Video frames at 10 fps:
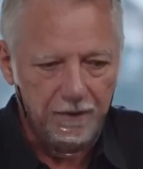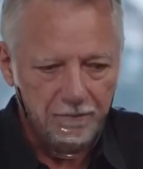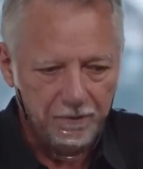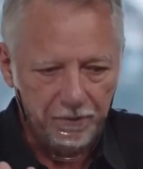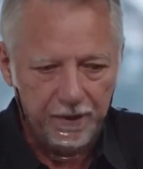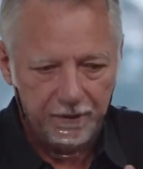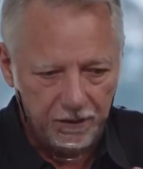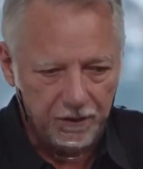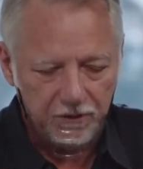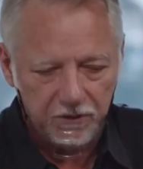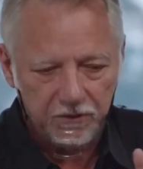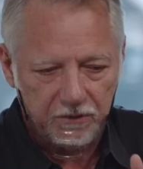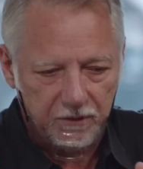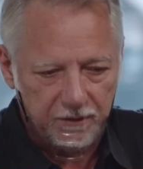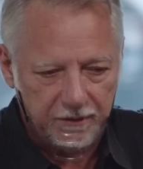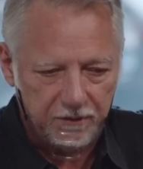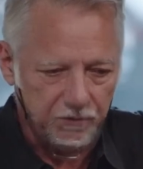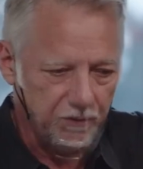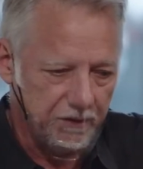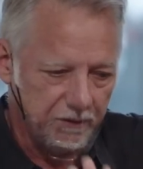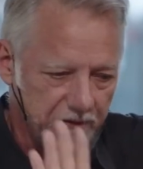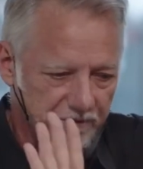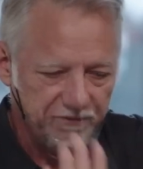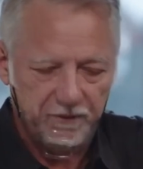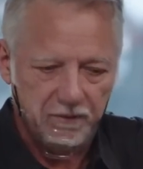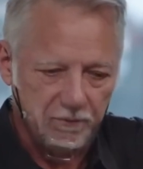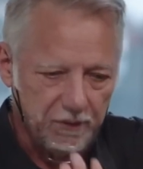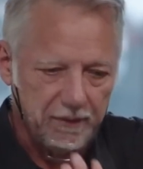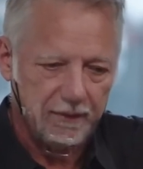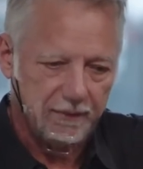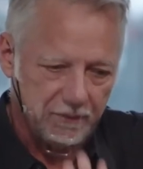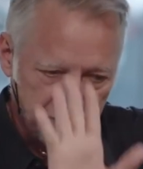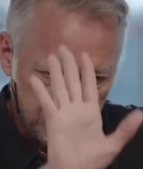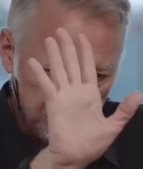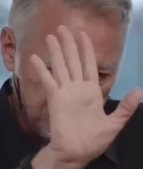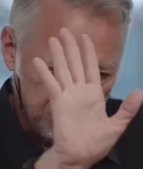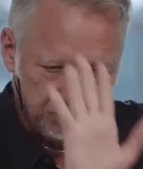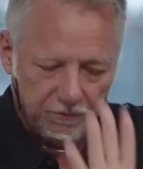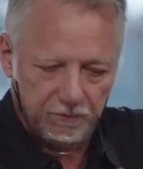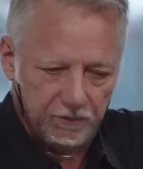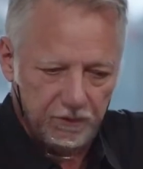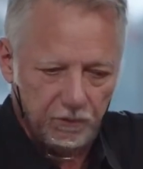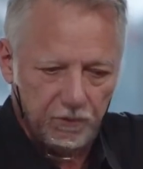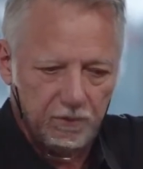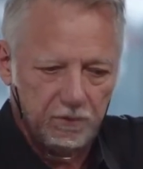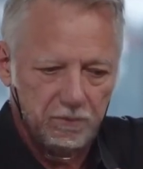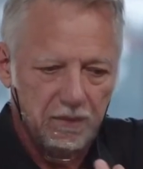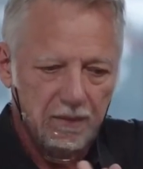but by and large, it still is, whether it's film or anything, it's still the real world